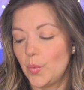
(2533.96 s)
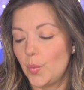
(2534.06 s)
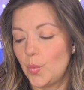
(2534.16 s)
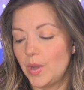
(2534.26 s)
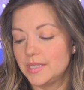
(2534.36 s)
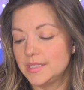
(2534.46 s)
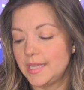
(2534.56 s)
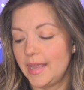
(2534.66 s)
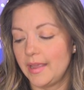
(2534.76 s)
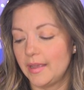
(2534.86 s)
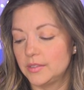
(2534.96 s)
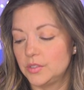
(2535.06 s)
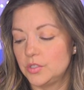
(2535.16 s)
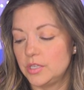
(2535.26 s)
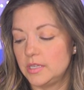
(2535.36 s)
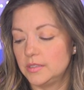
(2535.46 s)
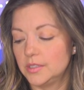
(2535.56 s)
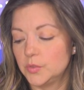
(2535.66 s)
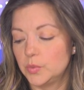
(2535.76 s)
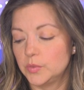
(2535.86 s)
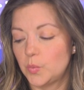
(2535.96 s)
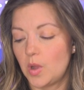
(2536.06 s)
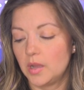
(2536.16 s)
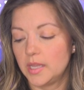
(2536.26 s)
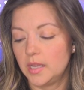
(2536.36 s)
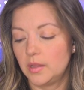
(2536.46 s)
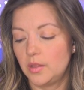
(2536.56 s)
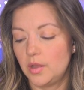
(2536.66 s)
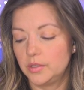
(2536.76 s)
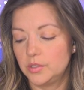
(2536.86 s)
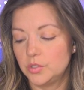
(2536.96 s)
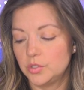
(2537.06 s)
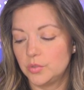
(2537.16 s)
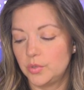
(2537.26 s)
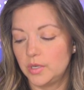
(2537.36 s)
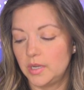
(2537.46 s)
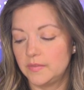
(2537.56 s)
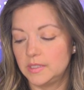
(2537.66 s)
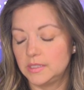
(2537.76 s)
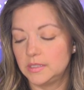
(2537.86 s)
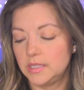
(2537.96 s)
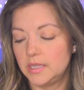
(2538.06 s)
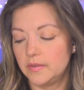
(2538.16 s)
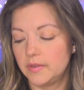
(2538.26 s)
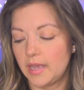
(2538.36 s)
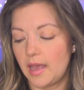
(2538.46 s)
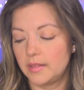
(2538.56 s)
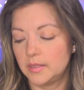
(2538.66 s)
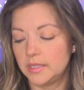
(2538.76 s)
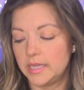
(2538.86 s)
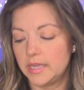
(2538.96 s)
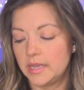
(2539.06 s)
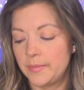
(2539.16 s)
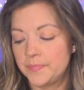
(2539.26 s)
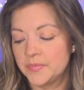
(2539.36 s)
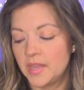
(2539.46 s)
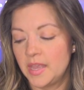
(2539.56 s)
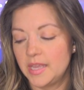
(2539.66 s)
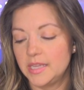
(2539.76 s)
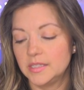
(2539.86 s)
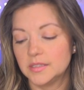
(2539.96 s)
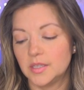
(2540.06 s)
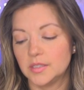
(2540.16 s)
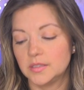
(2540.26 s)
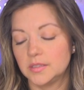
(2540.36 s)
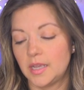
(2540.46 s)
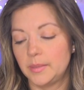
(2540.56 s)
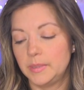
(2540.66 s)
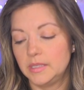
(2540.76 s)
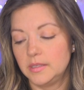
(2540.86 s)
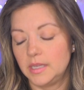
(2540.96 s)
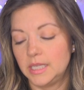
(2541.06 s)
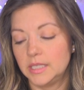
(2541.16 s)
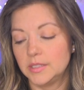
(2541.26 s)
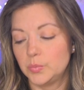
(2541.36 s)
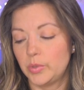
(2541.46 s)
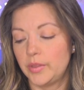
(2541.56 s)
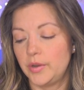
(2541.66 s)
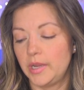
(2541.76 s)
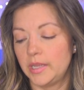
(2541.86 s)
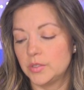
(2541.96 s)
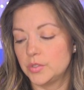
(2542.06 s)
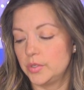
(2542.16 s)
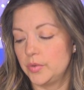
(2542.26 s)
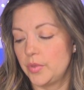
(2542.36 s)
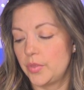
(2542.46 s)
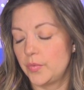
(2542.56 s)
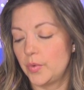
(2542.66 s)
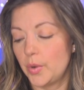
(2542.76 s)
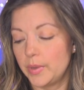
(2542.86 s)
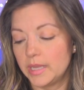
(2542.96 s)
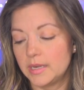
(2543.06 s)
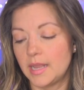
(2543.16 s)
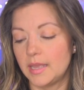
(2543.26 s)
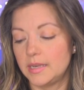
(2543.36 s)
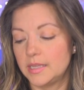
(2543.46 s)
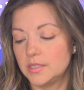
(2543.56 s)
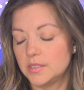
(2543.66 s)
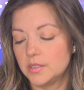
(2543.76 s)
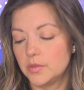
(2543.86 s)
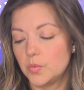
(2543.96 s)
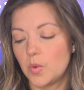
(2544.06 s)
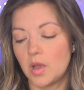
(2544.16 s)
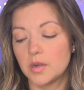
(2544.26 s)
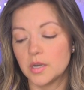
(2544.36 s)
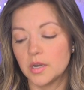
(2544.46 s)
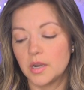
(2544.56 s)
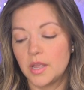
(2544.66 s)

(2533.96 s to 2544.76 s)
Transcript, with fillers: One day, as Jesus was walking along the shore of the Sea of Galilee, he saw Simon and his brother Andrew throwing a net into the water